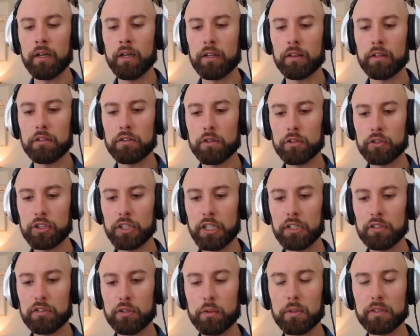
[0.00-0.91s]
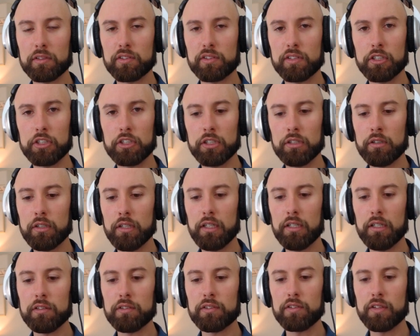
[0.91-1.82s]
The .j2 extension
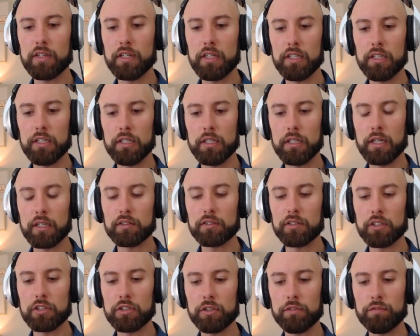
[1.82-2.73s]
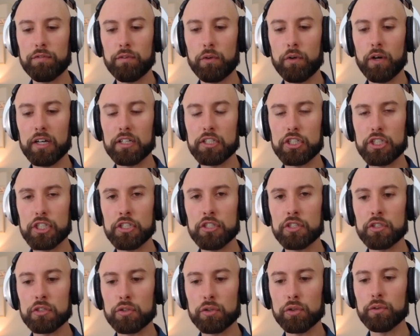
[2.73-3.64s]
is the extension for a
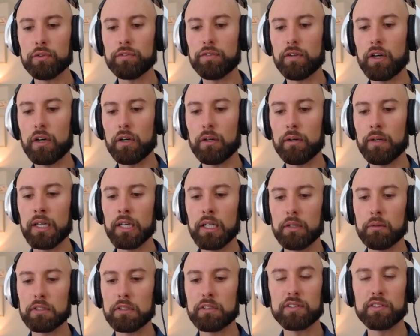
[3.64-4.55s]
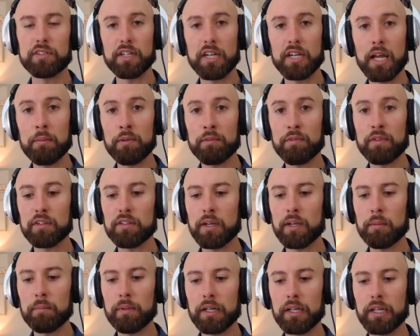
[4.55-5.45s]
Jinja2 file, which is the name of the
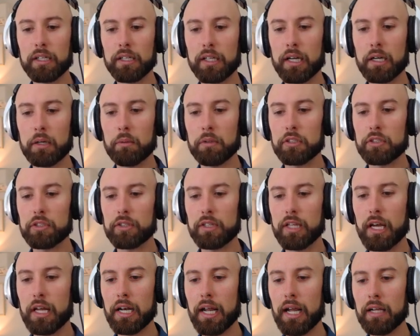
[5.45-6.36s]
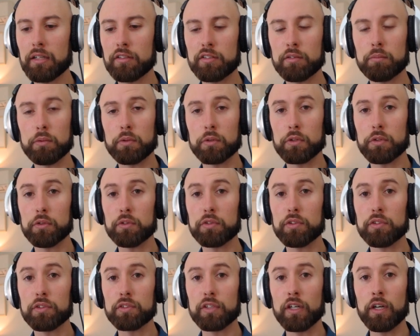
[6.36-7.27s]
templating language that Ansible
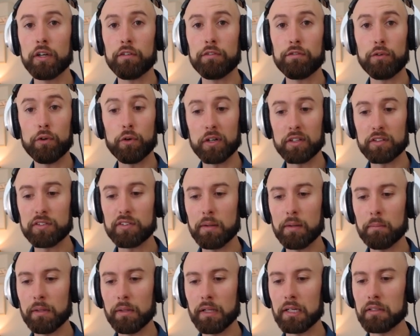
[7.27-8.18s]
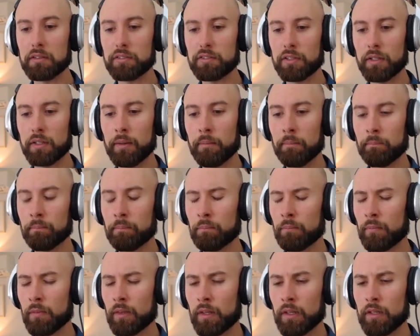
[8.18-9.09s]
uses for its templates.
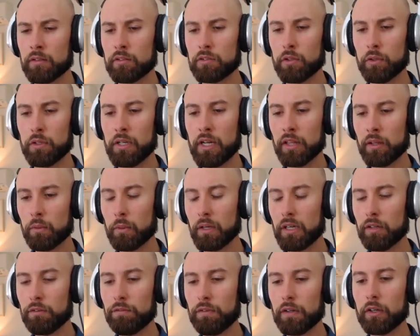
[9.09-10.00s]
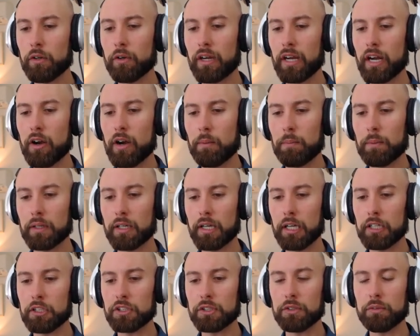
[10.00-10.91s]
So now that we're configuring our
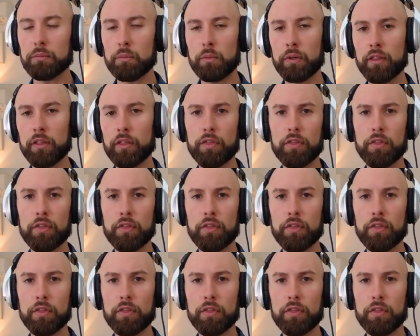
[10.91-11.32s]
application, one of the